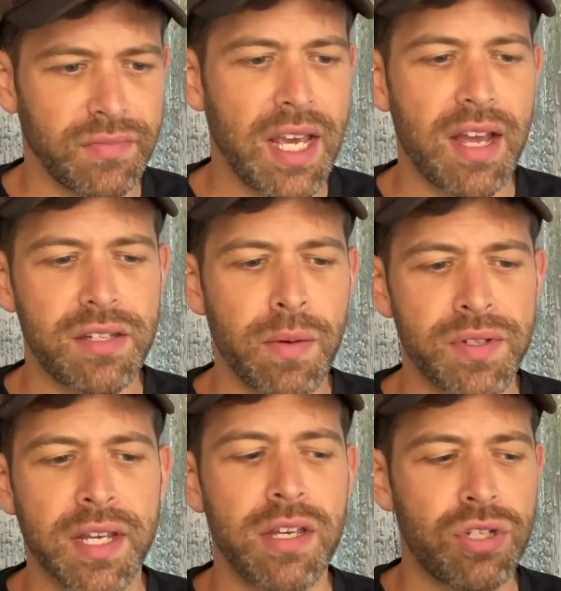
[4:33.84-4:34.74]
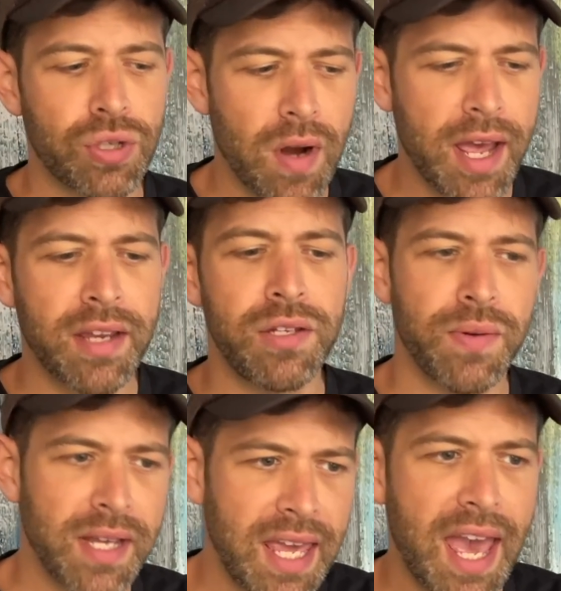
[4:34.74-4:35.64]
Yeah, it's almost like he's trying to,
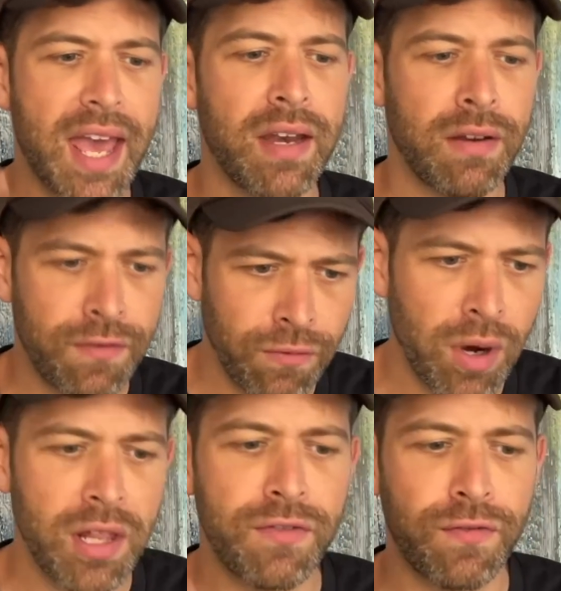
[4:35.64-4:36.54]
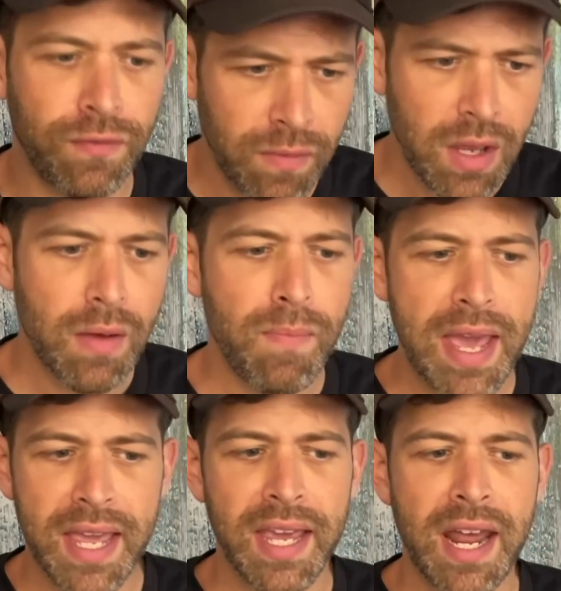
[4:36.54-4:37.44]
again, really
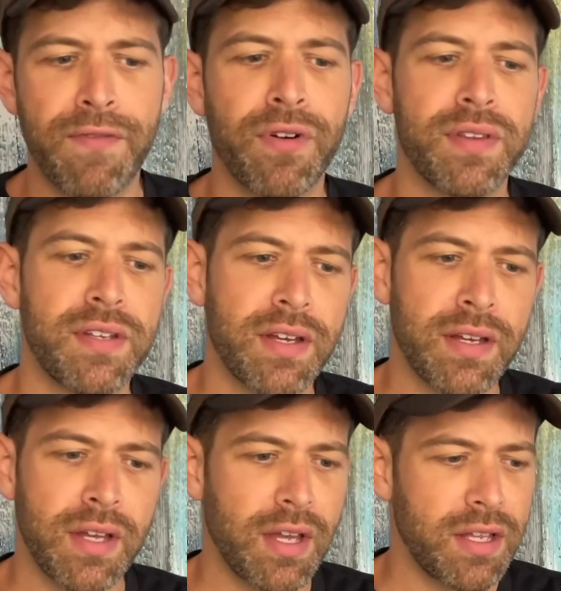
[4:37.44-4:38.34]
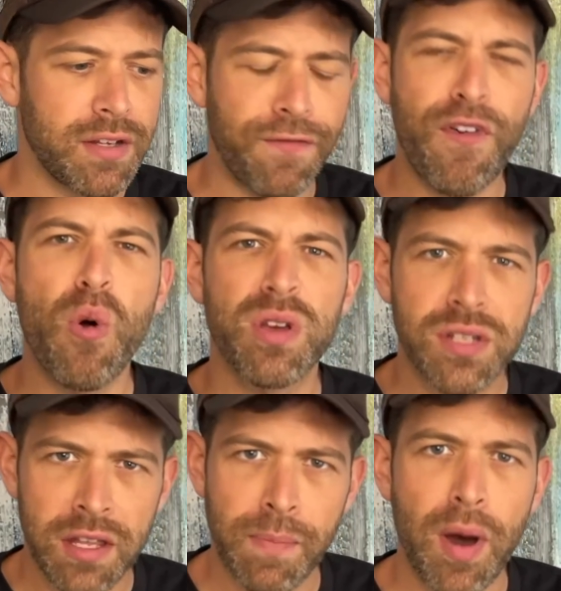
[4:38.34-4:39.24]
making an effort to focus
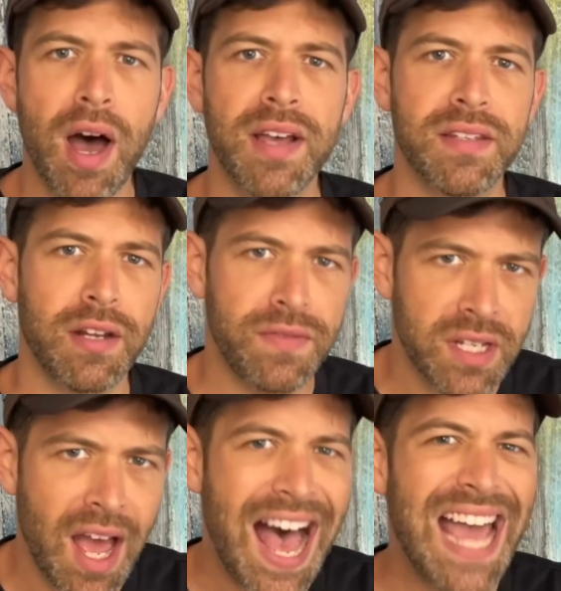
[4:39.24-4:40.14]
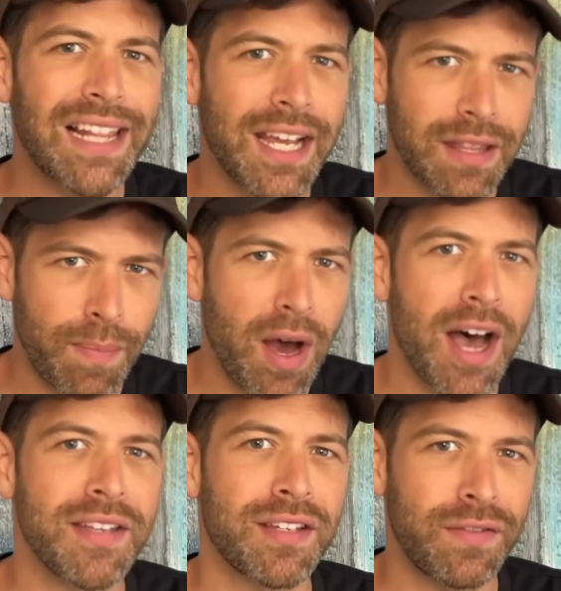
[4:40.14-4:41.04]
on the positives and highlight the
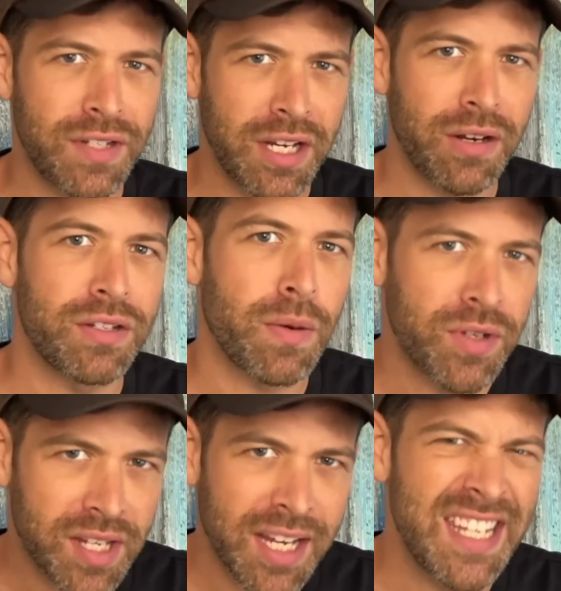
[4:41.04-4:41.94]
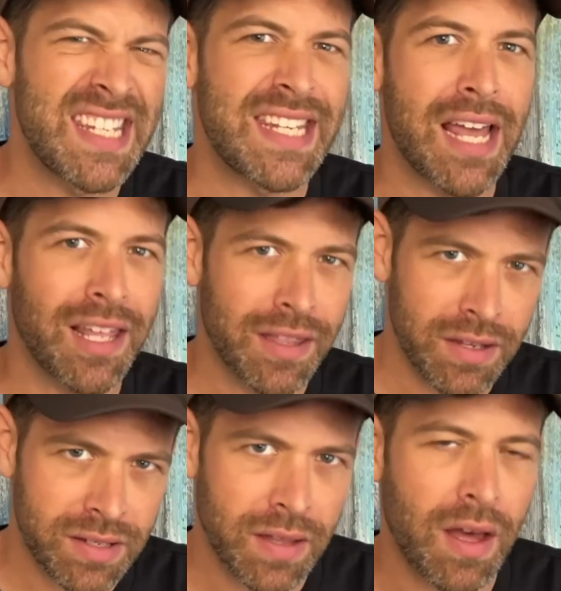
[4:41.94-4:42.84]
positives here. It's almost like he's selling
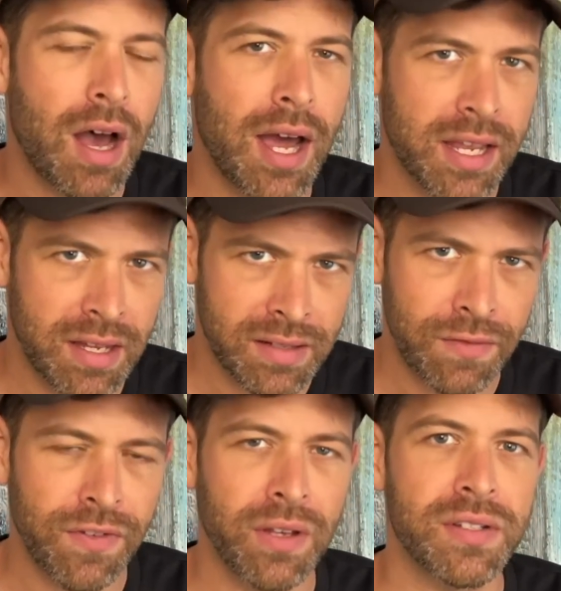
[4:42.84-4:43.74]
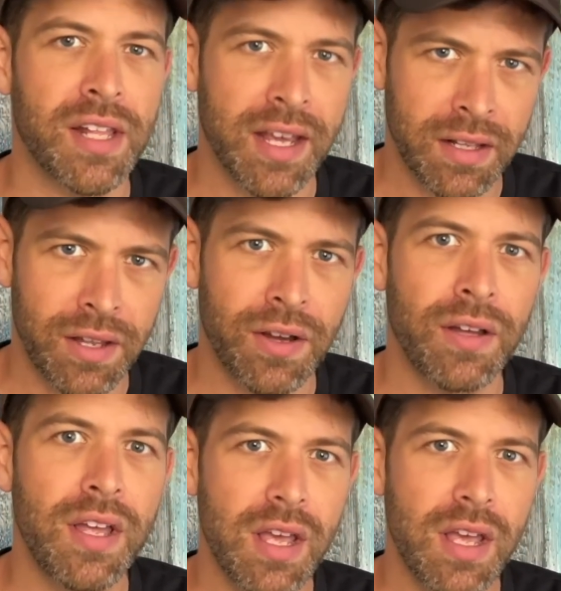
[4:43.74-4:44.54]
this to the audience, it feels like a little.